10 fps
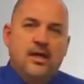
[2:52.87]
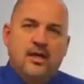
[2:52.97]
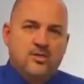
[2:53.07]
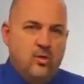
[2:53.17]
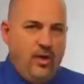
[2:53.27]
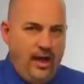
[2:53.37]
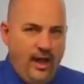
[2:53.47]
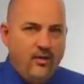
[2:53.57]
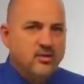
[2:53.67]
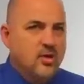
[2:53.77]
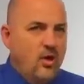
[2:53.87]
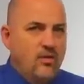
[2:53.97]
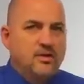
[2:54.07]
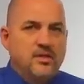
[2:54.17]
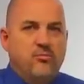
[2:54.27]
And so how does all
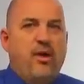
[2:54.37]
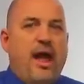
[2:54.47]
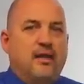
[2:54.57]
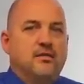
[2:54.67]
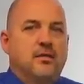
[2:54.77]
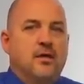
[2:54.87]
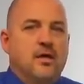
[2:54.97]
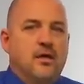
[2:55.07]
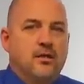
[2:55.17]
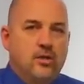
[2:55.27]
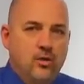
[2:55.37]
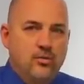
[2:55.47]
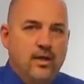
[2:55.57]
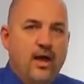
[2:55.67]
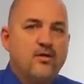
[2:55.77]
this impact
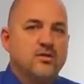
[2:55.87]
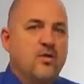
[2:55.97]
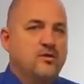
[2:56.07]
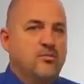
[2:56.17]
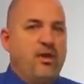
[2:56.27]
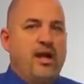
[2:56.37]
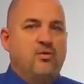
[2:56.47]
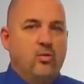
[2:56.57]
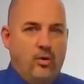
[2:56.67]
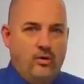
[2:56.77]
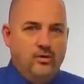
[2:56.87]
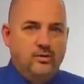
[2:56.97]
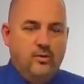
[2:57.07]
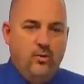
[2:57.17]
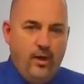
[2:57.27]
you? How does all this impact
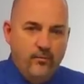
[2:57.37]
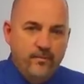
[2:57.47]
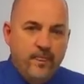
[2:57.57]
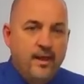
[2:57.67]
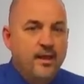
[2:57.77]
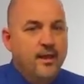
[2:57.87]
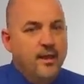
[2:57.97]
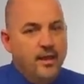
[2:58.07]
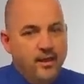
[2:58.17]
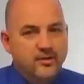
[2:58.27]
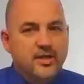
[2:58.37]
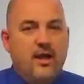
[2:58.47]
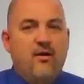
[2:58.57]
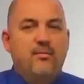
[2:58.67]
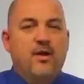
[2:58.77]
workers? Well, here's
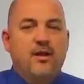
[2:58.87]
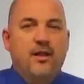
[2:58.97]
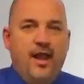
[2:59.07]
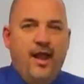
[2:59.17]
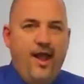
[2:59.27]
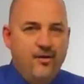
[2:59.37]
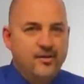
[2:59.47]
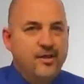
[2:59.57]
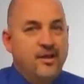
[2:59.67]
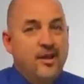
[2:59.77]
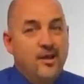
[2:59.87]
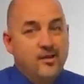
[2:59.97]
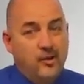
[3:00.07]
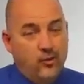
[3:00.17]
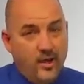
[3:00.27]
how I'm going to lay it out.
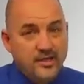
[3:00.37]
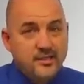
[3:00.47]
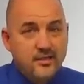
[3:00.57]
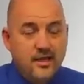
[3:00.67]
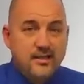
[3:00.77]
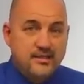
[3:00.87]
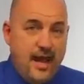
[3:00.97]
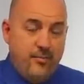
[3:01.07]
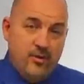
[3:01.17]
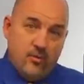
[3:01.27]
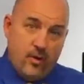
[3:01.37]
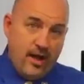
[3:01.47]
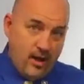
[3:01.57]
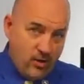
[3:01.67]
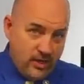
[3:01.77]
The crazy thing that's happened
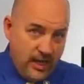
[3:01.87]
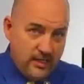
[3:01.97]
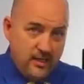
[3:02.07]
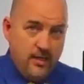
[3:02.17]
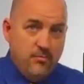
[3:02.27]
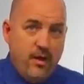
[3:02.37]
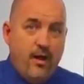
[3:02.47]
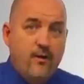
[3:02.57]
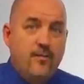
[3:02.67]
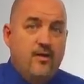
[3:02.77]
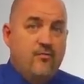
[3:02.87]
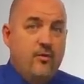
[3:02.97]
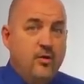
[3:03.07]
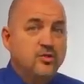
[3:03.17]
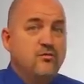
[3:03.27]
right here in the Inland Empire, and for
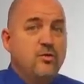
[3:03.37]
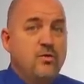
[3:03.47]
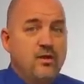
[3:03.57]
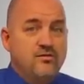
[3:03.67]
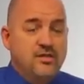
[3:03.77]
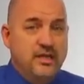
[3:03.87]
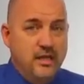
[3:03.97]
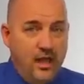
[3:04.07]
those of you that have seen the